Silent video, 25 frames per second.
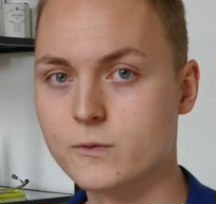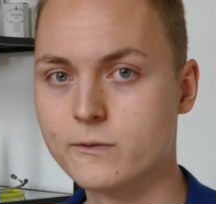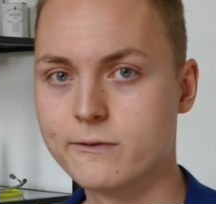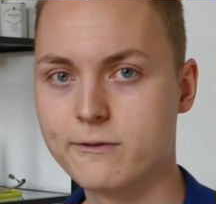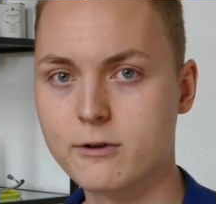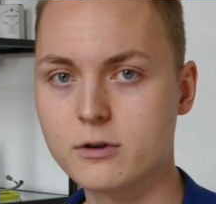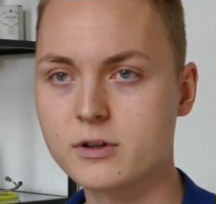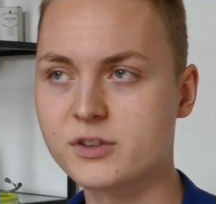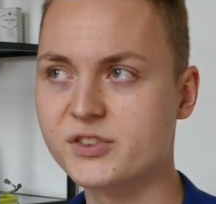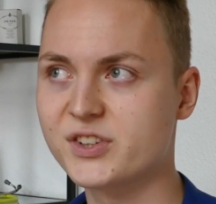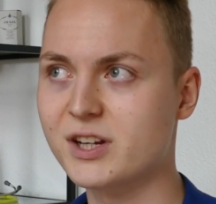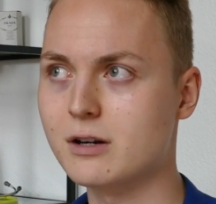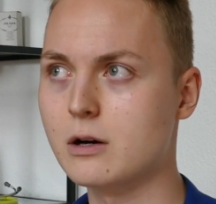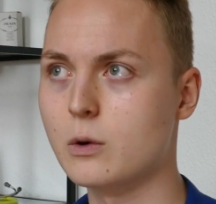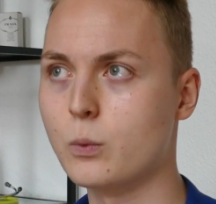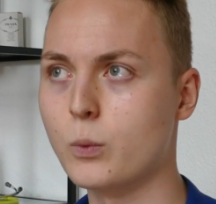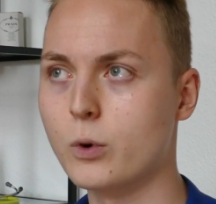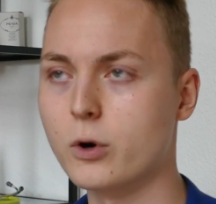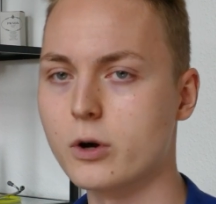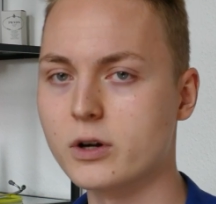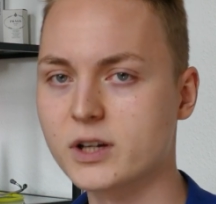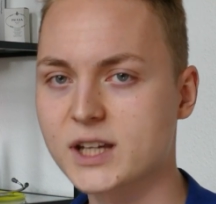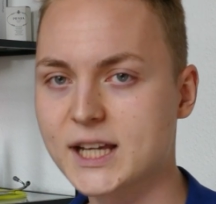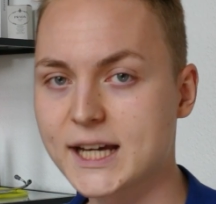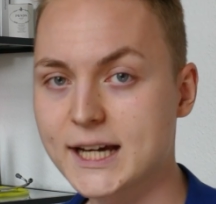voluntary
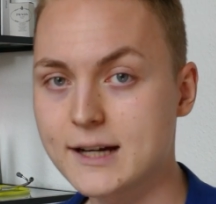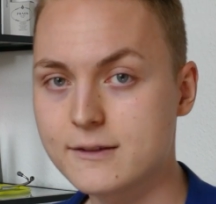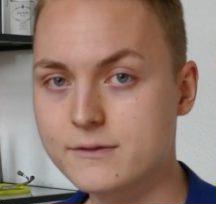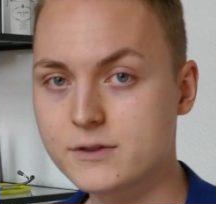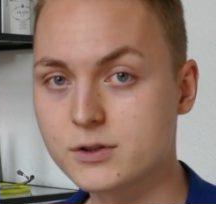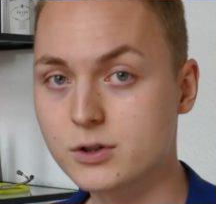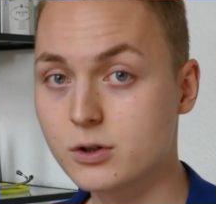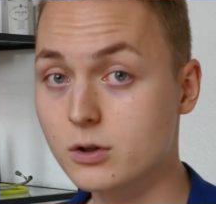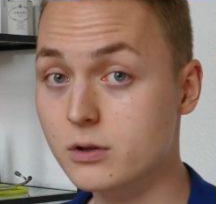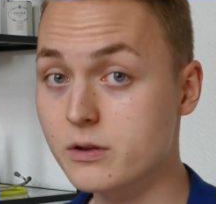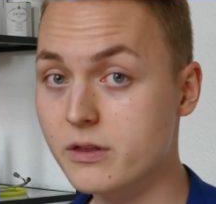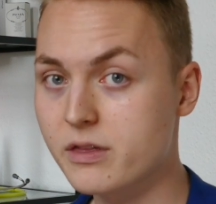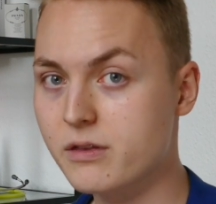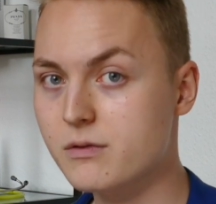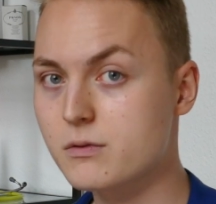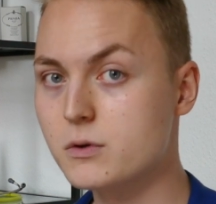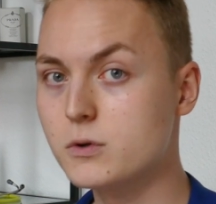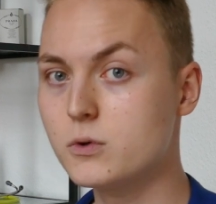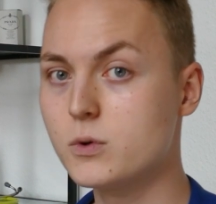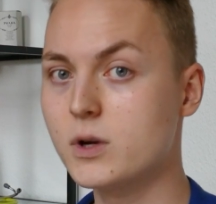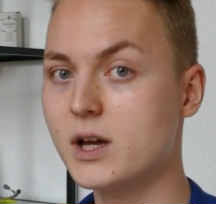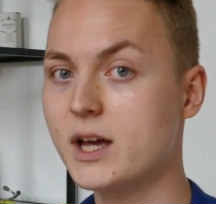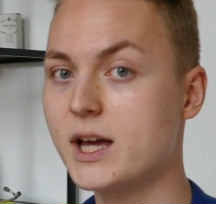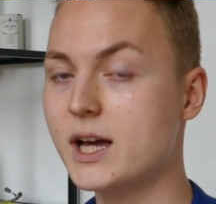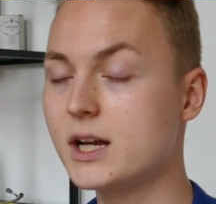work, have you gone
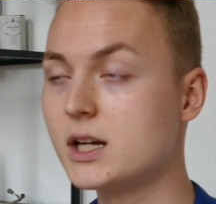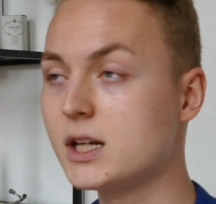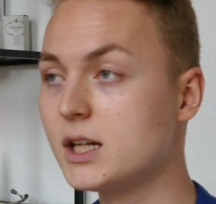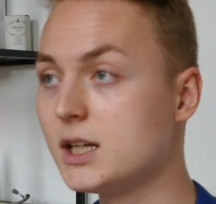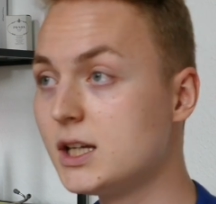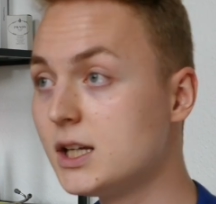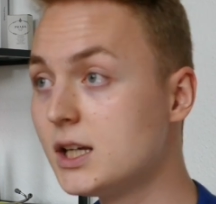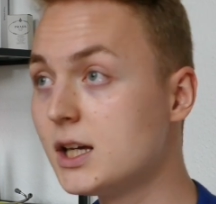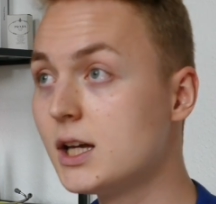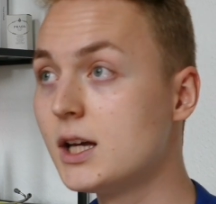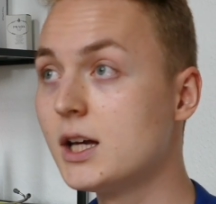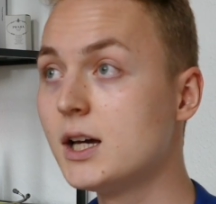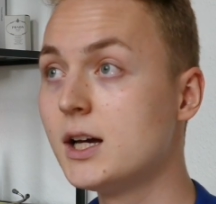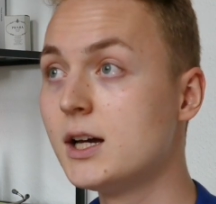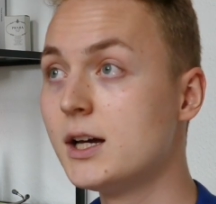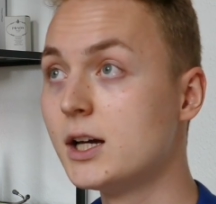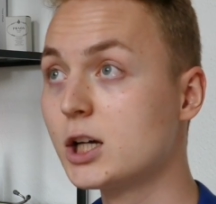through any